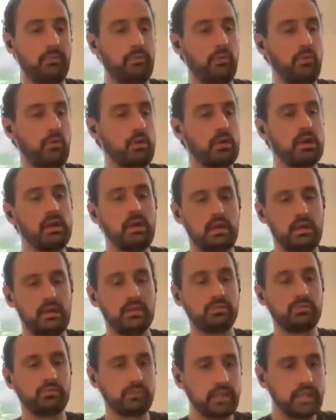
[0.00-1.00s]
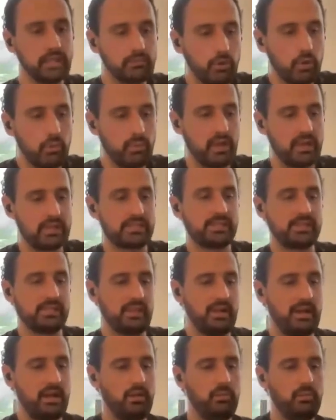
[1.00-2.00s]
before. It's really
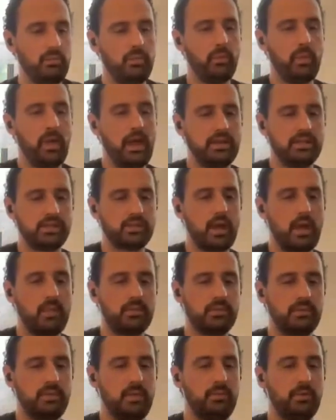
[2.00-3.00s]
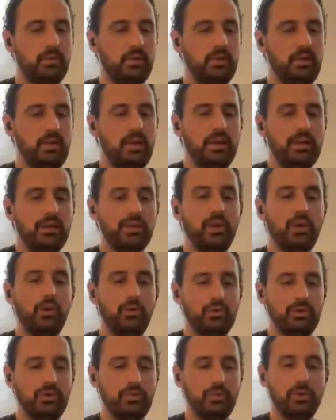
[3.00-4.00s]
robust. The way I describe it to people, you
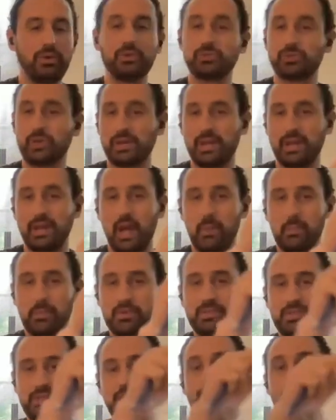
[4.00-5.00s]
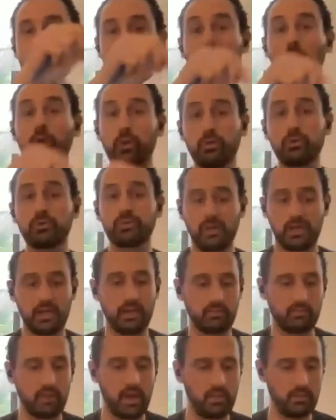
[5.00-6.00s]
know, when you're drinking Copper Sea, you know you're
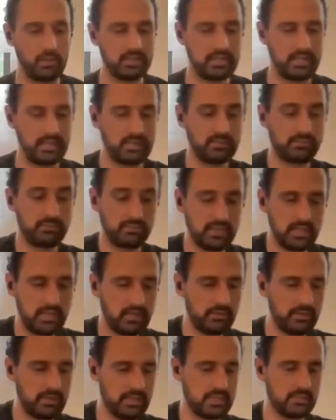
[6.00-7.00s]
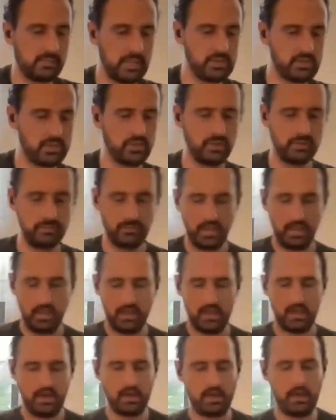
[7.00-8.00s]
drinking rye whiskey. It's really, really special,
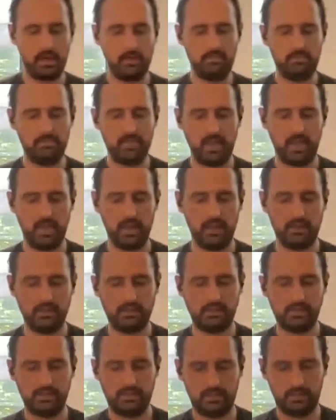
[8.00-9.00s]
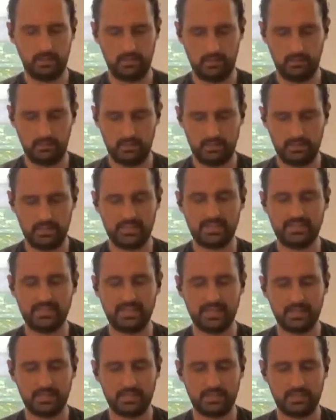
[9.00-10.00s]
and
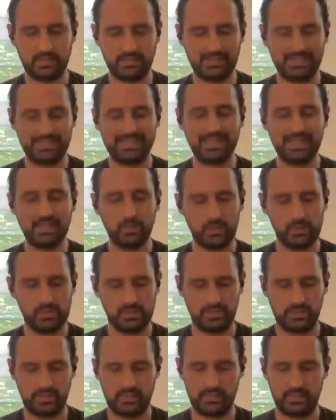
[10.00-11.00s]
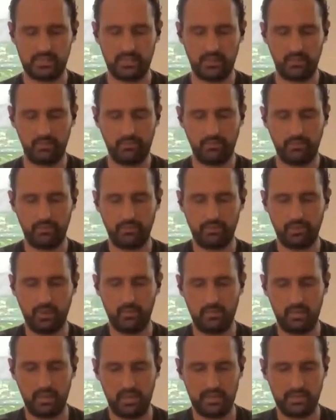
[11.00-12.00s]
distinguishes itself
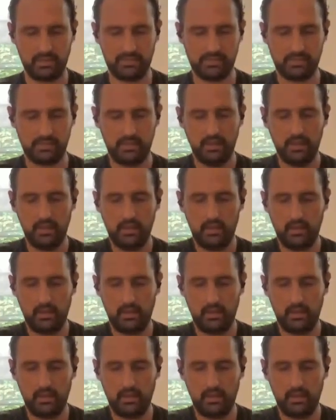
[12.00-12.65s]
from its